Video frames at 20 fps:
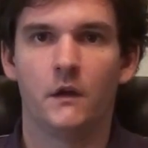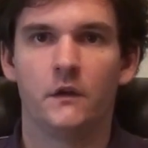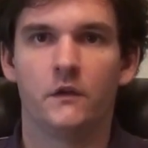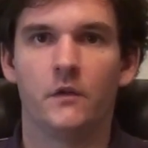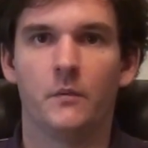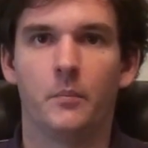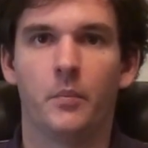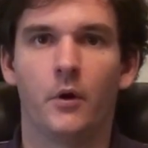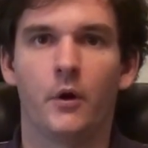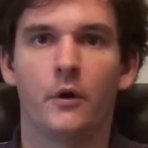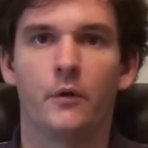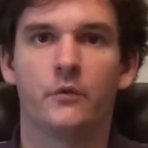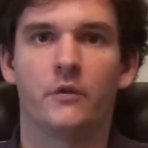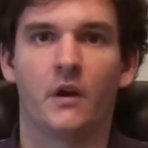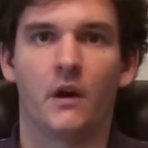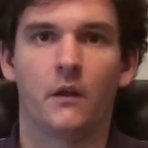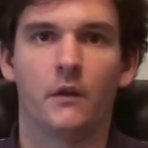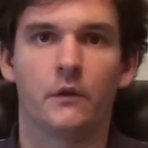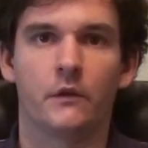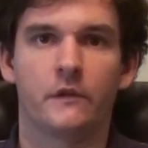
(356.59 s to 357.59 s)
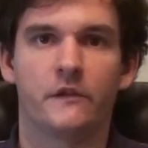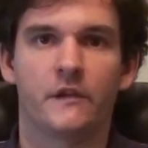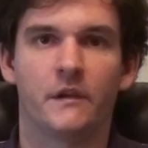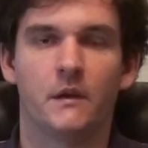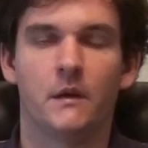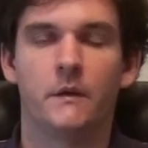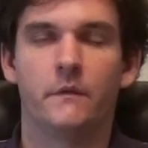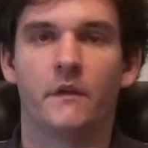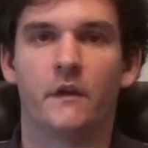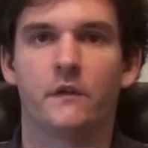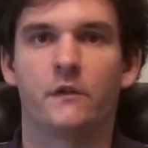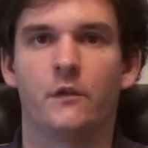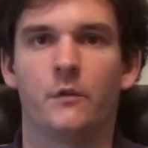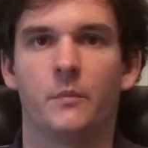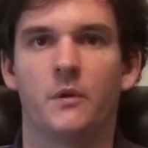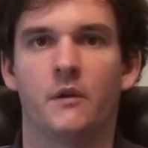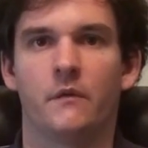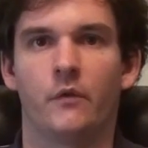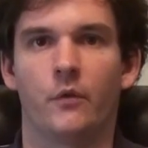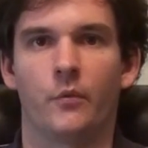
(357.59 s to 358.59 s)
to borrow dollars and invest them
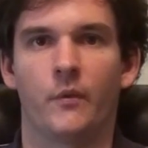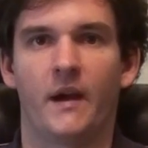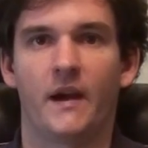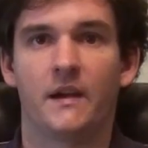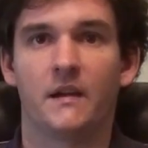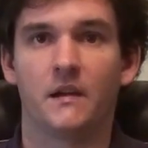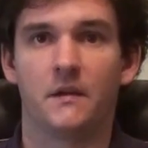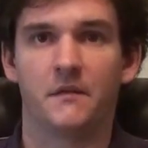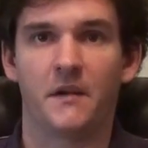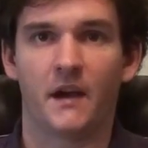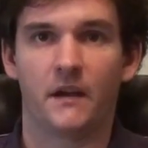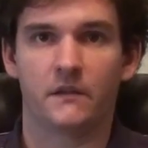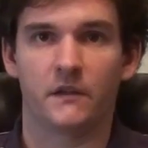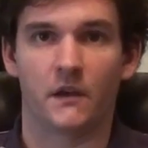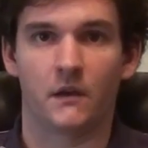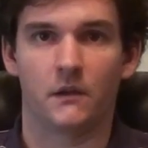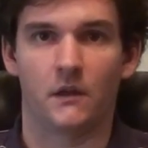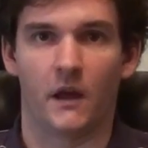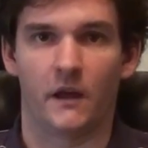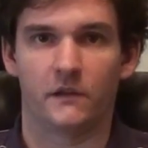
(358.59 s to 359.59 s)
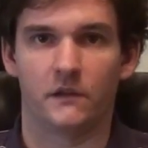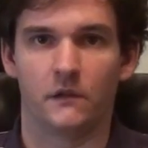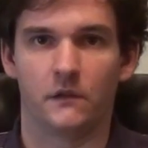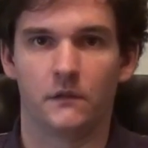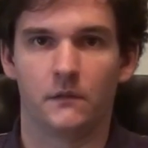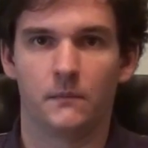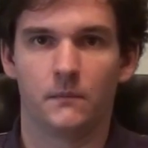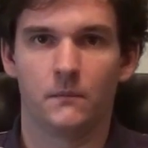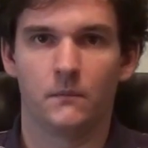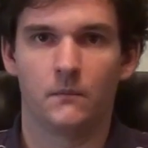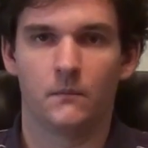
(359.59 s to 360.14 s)
in a variety of asset classes.